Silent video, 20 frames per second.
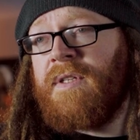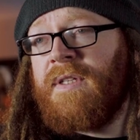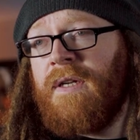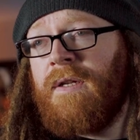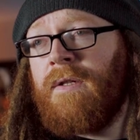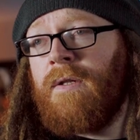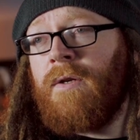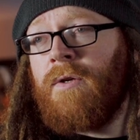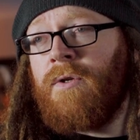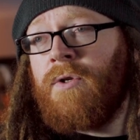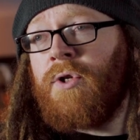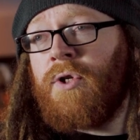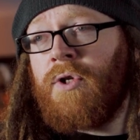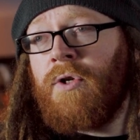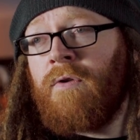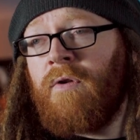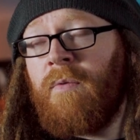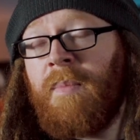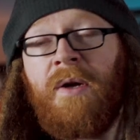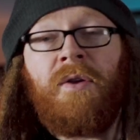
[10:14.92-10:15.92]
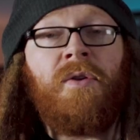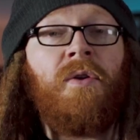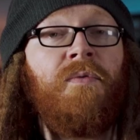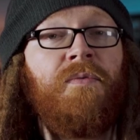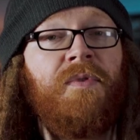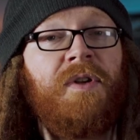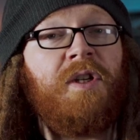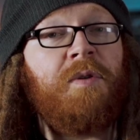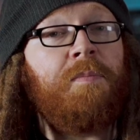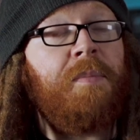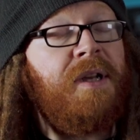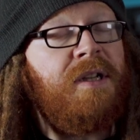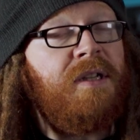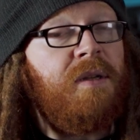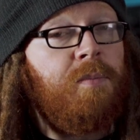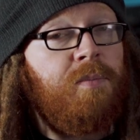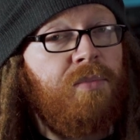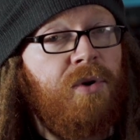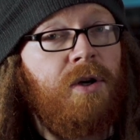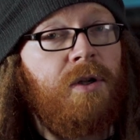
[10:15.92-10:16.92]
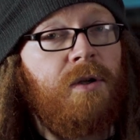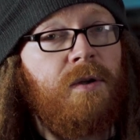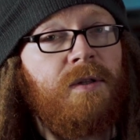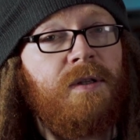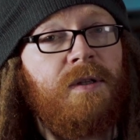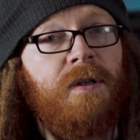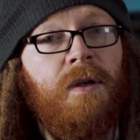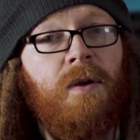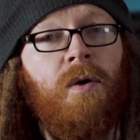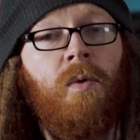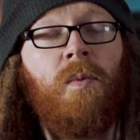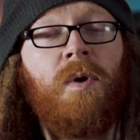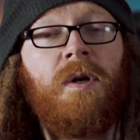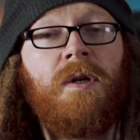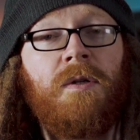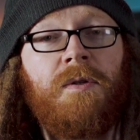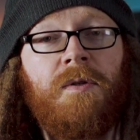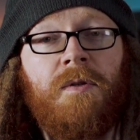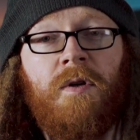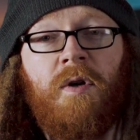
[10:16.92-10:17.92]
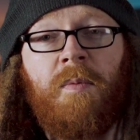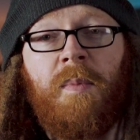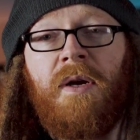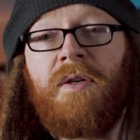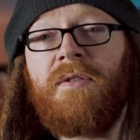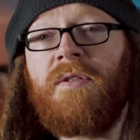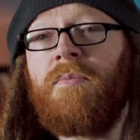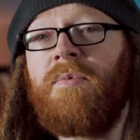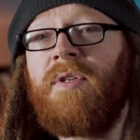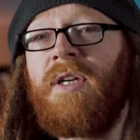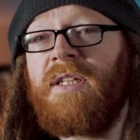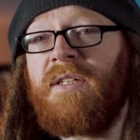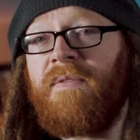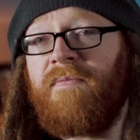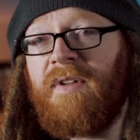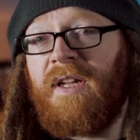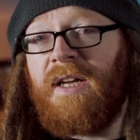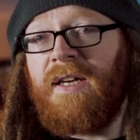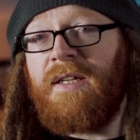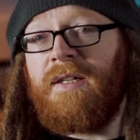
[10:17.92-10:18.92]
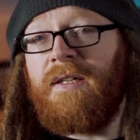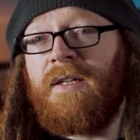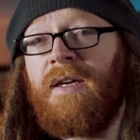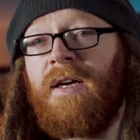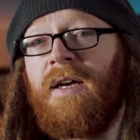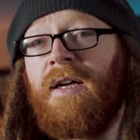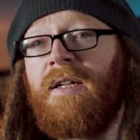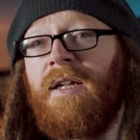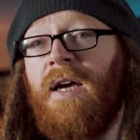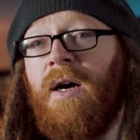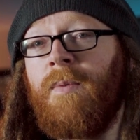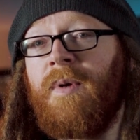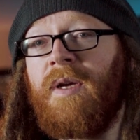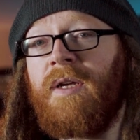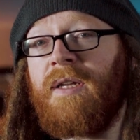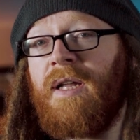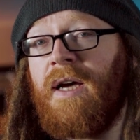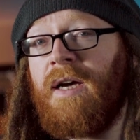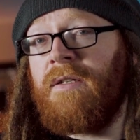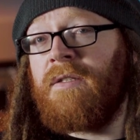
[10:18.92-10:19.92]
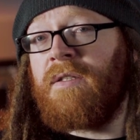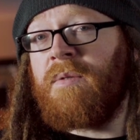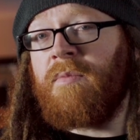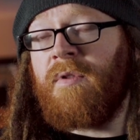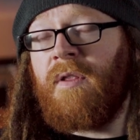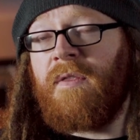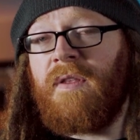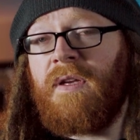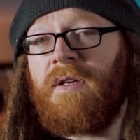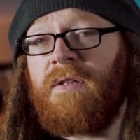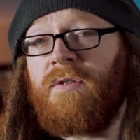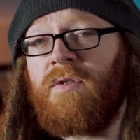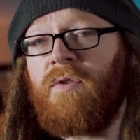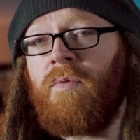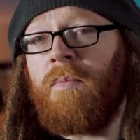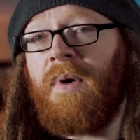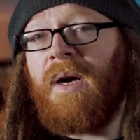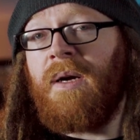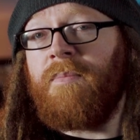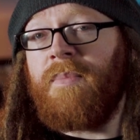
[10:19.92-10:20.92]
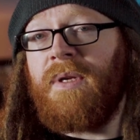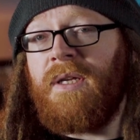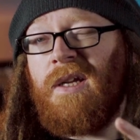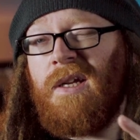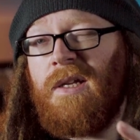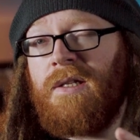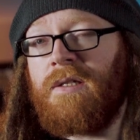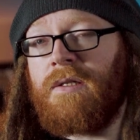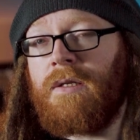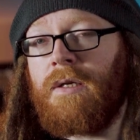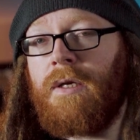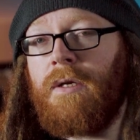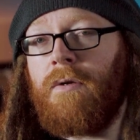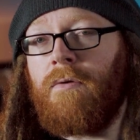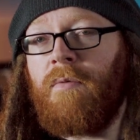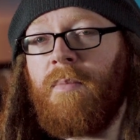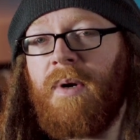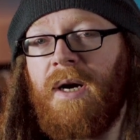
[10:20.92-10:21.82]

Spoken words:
still unsure about your finished painted product, we're going to talk about subjective lighting and how we can hide some of the things you might be insecure